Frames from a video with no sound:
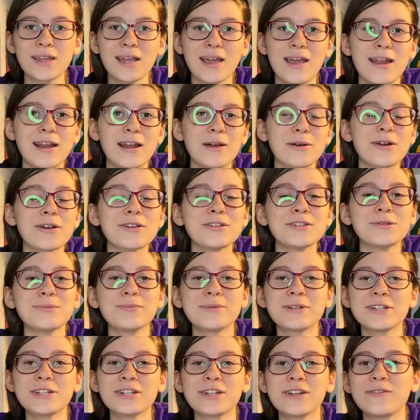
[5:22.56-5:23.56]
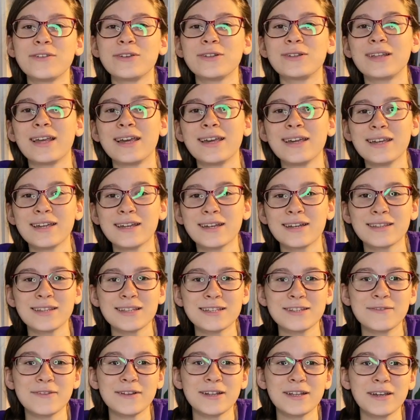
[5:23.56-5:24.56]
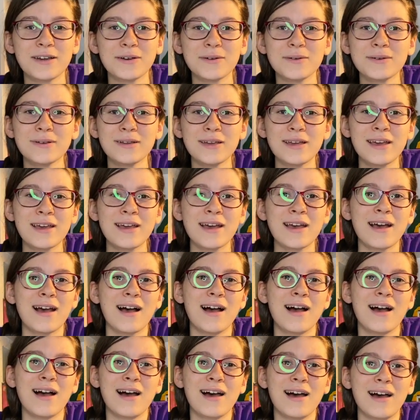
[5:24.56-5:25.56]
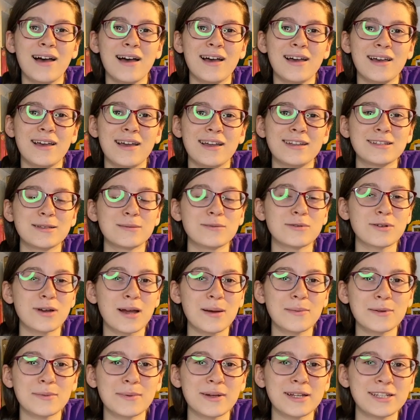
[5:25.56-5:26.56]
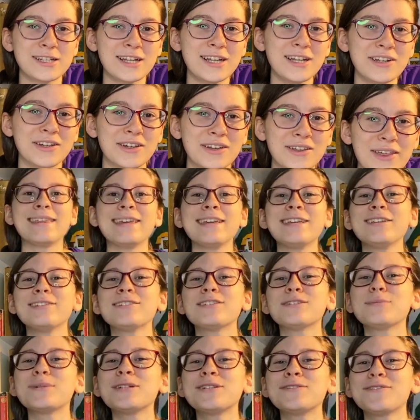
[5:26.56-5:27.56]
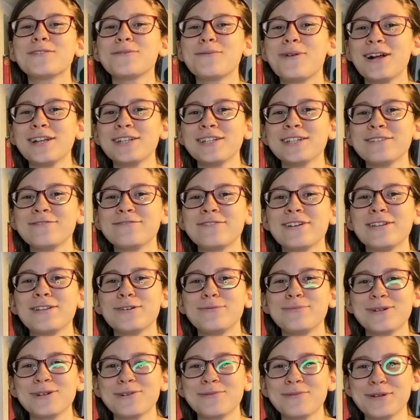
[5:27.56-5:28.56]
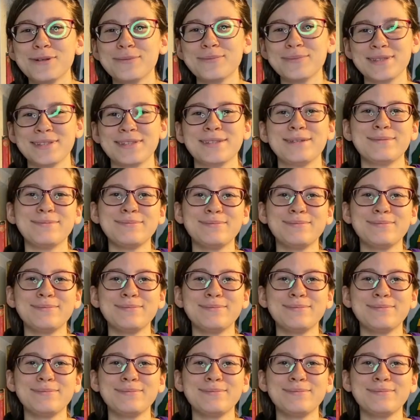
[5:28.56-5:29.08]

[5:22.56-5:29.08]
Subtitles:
And I'd also appreciate if you'd like this video and subscribe to my channel. Thank you so much for watching, fellow bookworms.